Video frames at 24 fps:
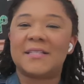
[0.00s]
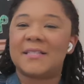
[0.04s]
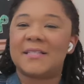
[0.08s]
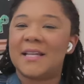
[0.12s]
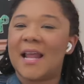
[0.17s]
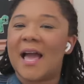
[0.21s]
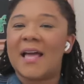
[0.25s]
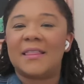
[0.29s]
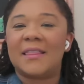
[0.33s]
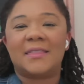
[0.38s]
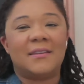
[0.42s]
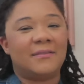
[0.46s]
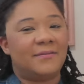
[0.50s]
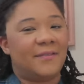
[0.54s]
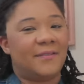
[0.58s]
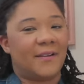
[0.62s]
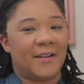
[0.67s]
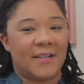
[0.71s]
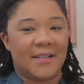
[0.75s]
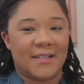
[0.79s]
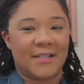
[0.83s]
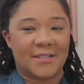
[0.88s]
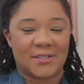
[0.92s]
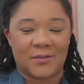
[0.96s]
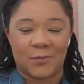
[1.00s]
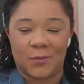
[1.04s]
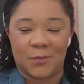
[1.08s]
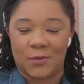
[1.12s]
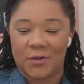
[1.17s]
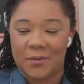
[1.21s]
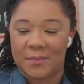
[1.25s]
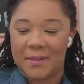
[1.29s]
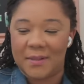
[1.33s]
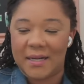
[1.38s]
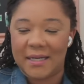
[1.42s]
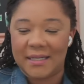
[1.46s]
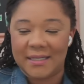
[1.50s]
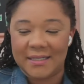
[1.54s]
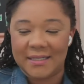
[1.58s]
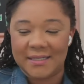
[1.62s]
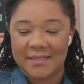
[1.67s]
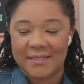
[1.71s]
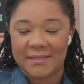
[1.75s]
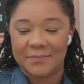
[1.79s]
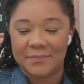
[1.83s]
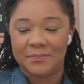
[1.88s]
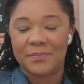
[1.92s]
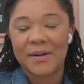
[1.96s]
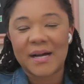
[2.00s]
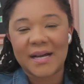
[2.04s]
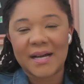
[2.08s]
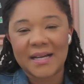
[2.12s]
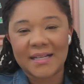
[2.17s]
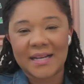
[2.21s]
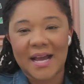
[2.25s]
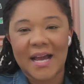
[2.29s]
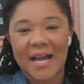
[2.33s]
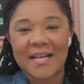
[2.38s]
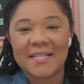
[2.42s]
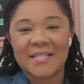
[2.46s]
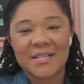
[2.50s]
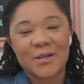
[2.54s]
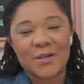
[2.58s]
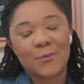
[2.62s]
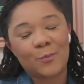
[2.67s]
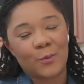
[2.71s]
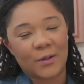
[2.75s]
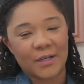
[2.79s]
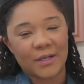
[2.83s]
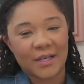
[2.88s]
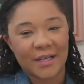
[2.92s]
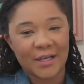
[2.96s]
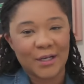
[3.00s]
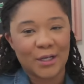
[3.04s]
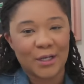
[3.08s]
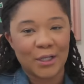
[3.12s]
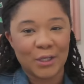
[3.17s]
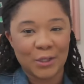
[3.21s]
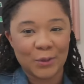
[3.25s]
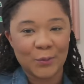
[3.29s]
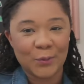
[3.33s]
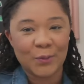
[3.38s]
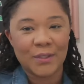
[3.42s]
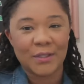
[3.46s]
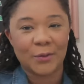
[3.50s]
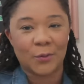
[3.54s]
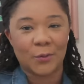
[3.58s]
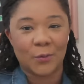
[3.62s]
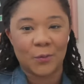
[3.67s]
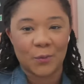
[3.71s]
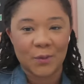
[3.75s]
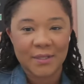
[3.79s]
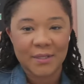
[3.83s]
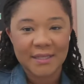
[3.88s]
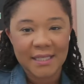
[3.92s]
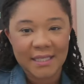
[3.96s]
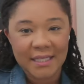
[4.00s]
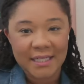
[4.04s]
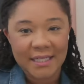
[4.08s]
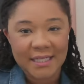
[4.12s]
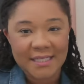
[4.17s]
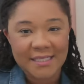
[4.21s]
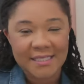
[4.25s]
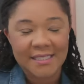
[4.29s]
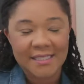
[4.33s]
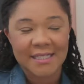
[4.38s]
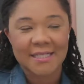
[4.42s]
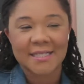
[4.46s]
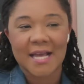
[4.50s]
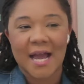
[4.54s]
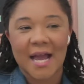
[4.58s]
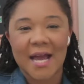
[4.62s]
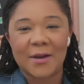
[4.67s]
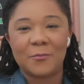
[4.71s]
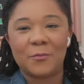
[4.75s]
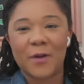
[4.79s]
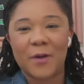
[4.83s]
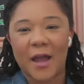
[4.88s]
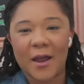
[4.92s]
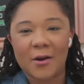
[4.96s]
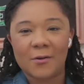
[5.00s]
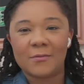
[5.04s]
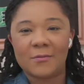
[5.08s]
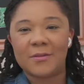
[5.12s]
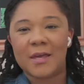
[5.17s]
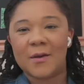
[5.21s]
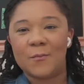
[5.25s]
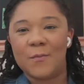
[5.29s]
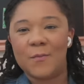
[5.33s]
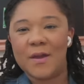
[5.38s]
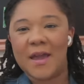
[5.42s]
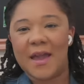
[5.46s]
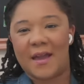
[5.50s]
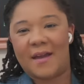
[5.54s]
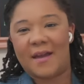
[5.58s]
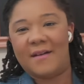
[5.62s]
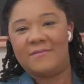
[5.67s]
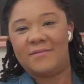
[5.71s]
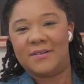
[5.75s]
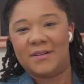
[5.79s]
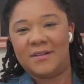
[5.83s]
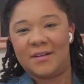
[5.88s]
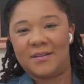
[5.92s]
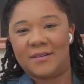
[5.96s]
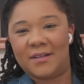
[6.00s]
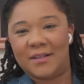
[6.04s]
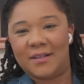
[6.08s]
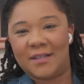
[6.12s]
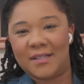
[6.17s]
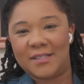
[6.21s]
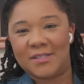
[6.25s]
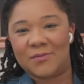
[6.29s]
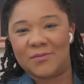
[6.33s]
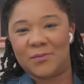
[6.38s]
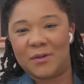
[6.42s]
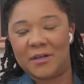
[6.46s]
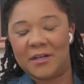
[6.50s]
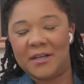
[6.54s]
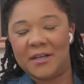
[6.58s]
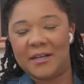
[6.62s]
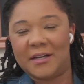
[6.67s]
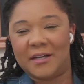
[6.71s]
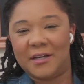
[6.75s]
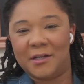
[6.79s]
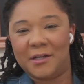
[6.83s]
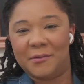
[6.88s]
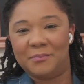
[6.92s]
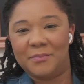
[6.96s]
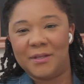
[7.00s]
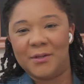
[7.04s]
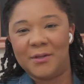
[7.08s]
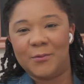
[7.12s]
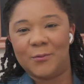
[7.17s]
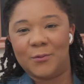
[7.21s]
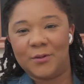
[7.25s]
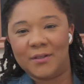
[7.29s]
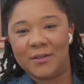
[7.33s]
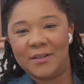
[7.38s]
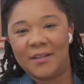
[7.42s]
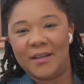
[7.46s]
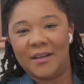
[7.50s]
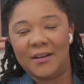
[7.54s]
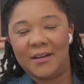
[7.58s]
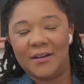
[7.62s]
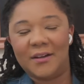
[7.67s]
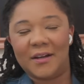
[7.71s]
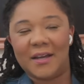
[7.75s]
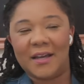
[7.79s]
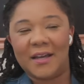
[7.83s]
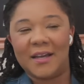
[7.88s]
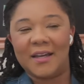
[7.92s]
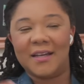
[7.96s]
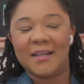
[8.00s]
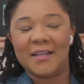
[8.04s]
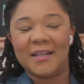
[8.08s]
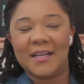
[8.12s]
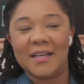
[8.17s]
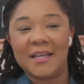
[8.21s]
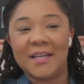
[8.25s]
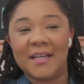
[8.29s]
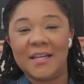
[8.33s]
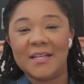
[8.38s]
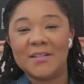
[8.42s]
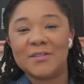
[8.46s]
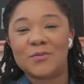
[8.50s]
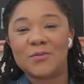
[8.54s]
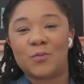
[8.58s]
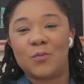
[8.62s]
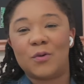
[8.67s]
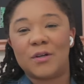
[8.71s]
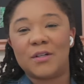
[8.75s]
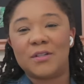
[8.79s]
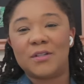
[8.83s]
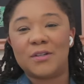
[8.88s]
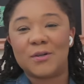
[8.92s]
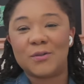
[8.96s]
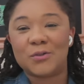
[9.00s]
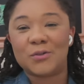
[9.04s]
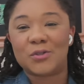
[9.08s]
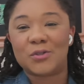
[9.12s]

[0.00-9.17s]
not the funniest one on my list, but I did want to include it on the list because I I don't think we have another list where it could be on there, and but it is one of those